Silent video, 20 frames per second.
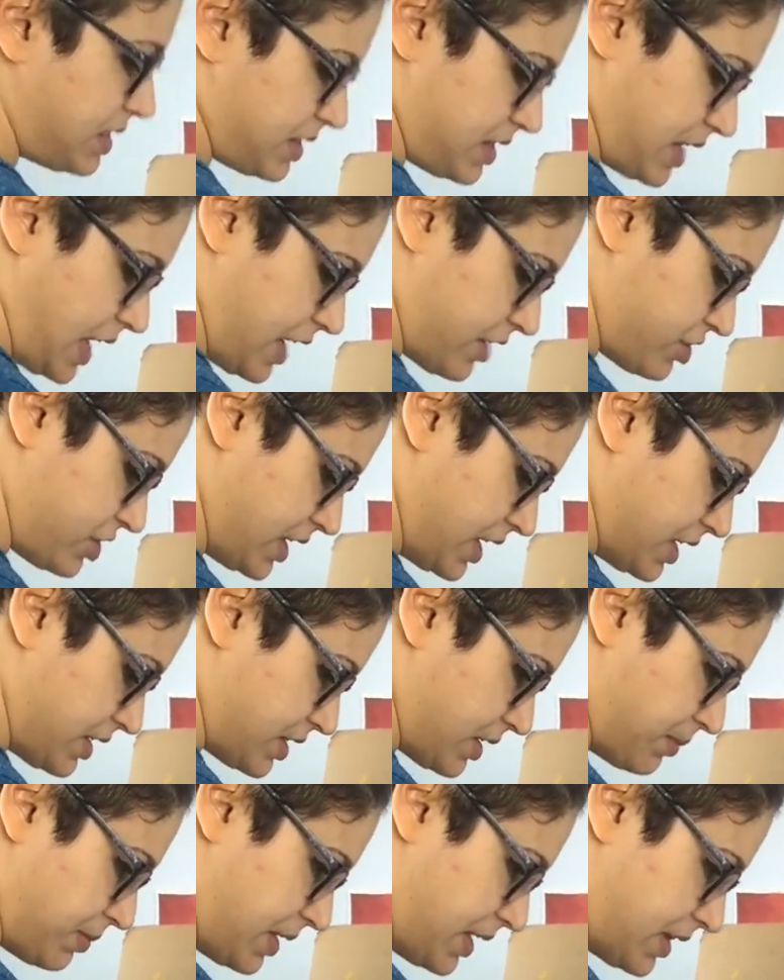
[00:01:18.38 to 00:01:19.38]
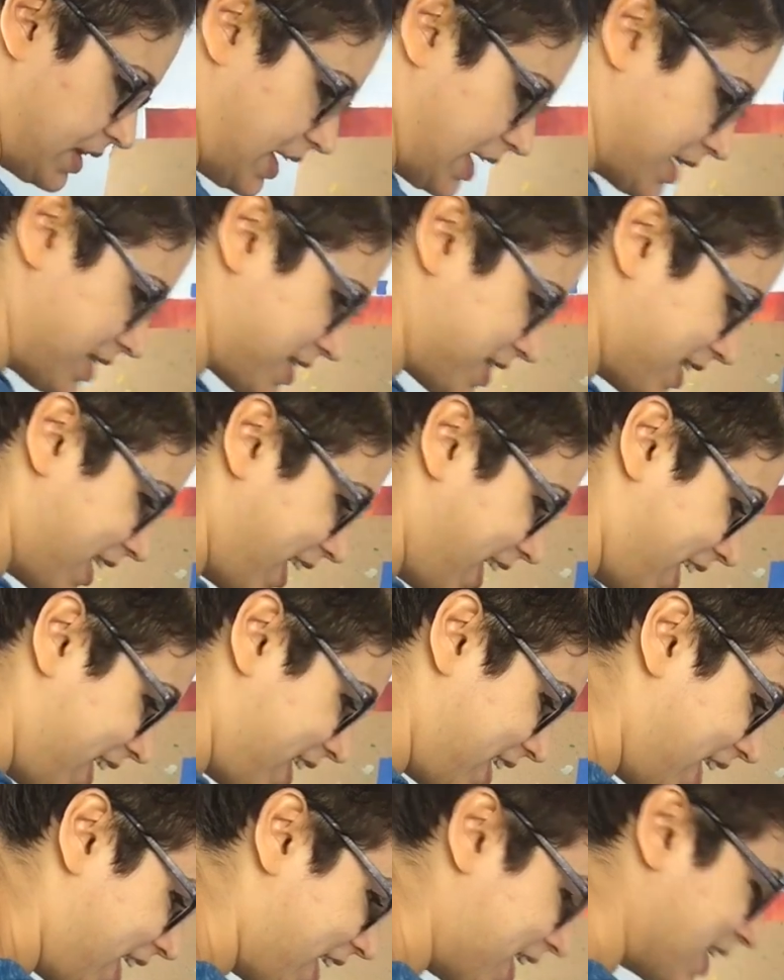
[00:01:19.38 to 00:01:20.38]
This is actually something that I
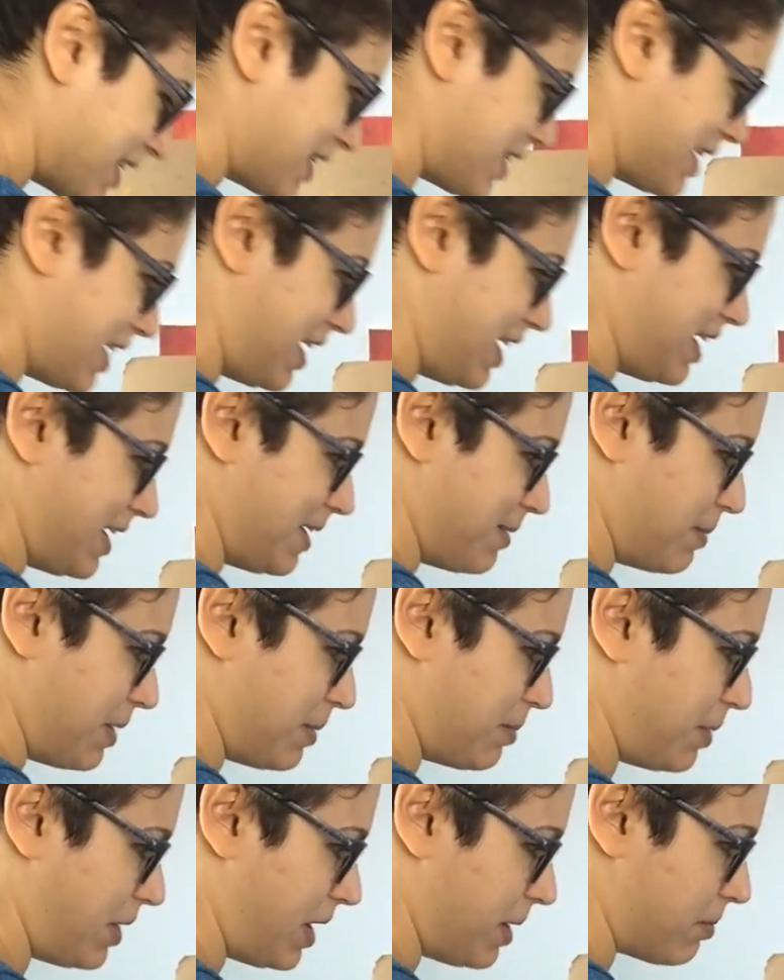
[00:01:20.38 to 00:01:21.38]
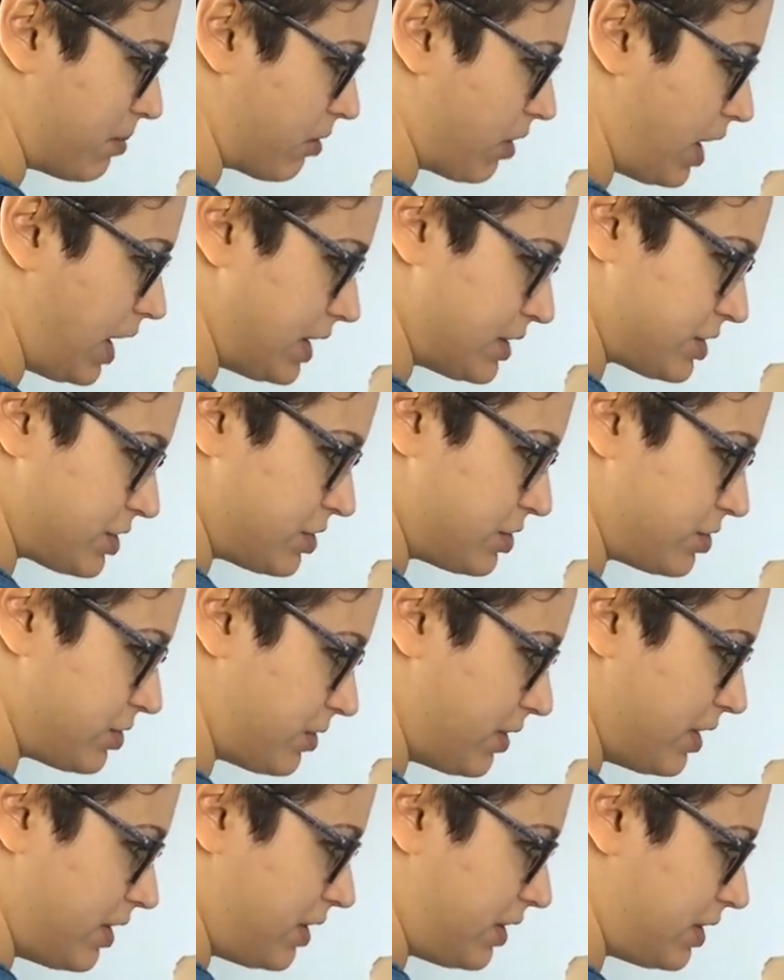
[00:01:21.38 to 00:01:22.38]
saw on um, a Bob Ross
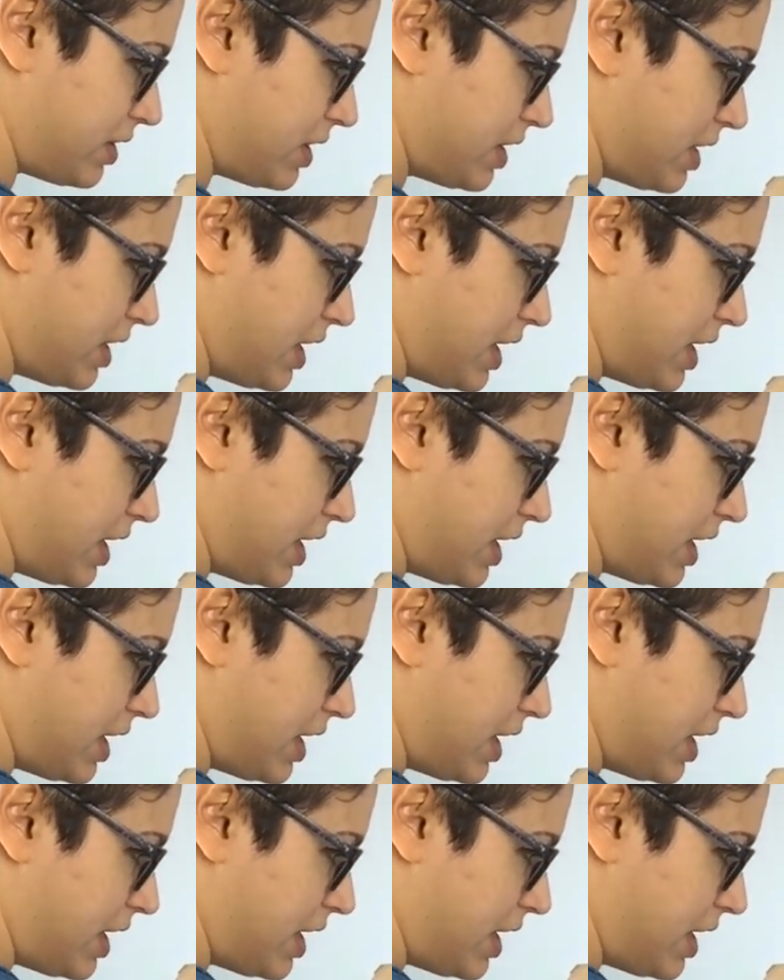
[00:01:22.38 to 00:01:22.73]
tutorial,